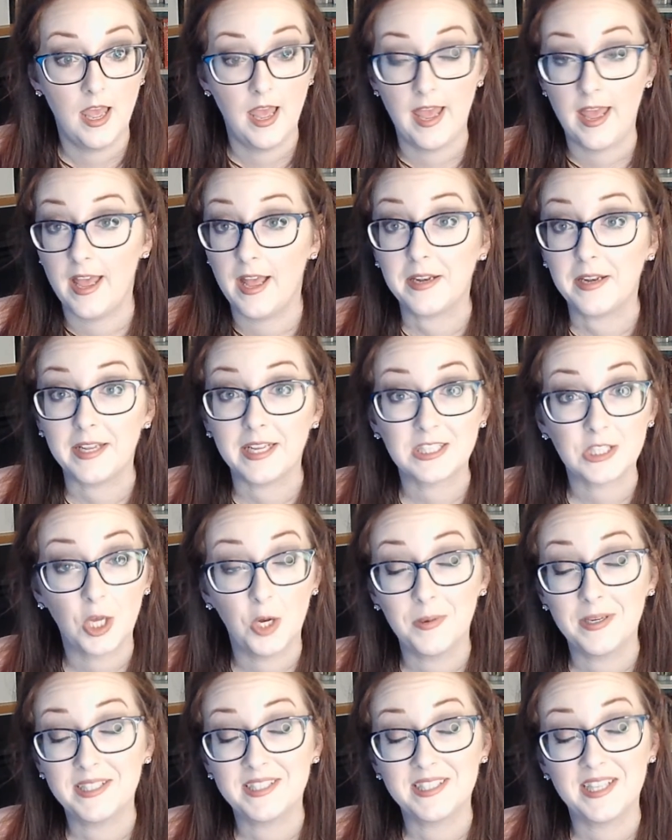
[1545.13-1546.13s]
And as
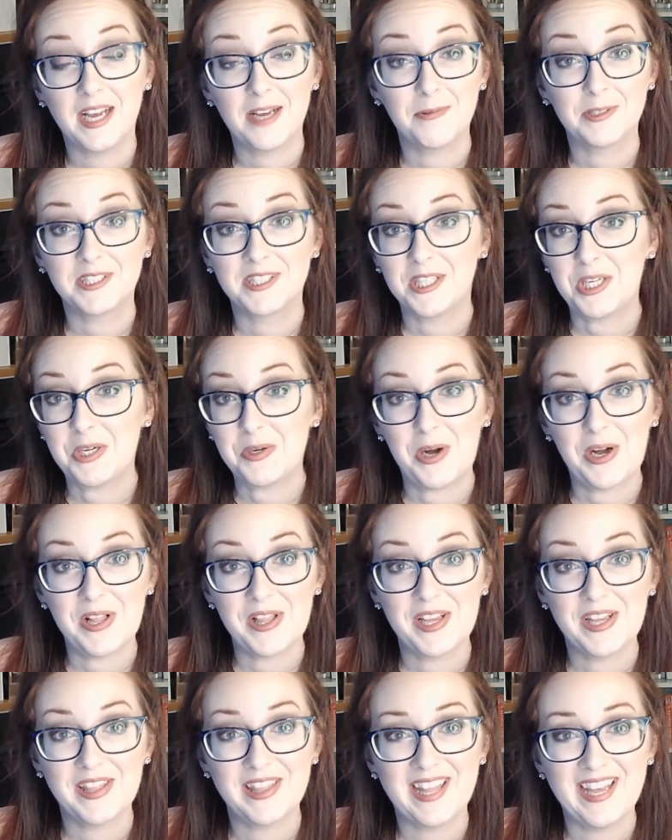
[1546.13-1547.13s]
always, I will see you all
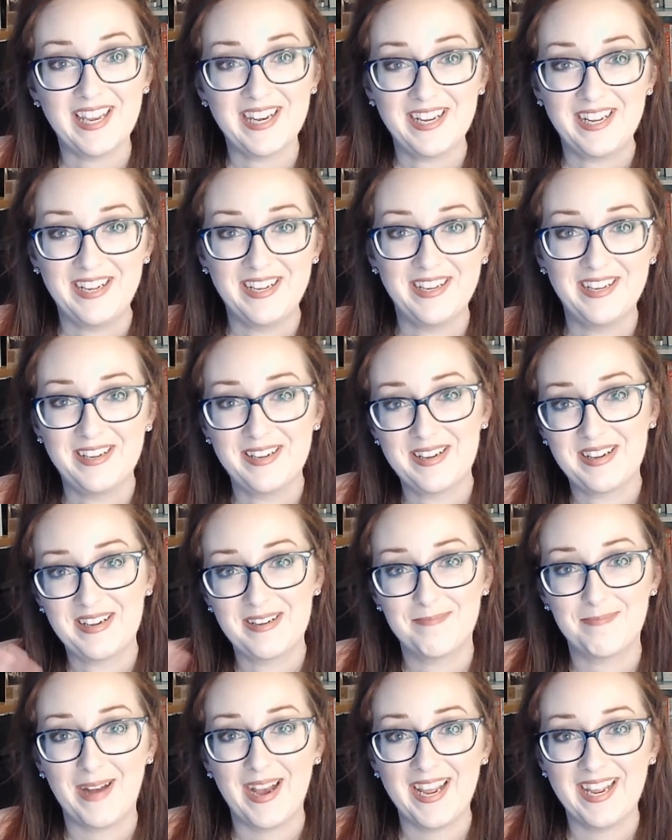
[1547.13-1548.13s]
online.
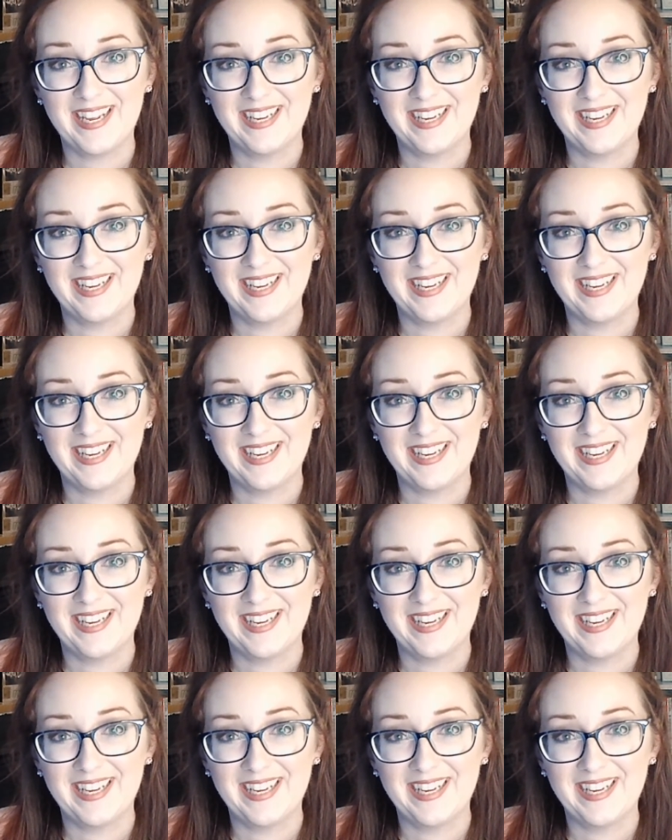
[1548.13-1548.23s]
Bye.